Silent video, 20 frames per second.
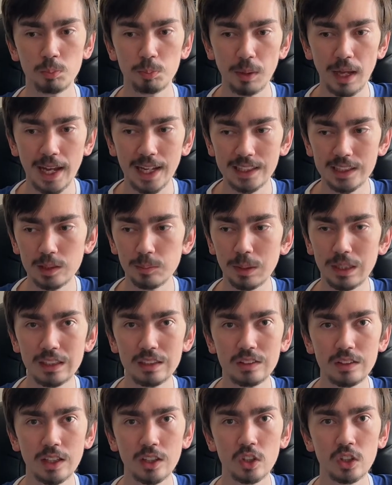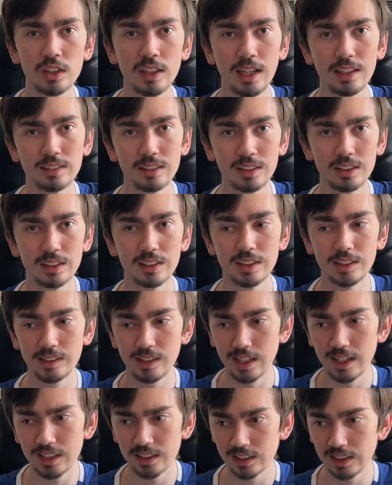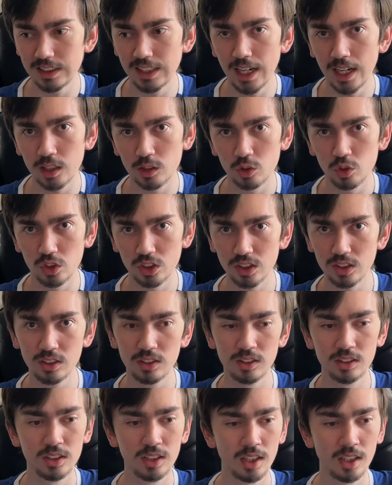barely be sick unless insanely anxious.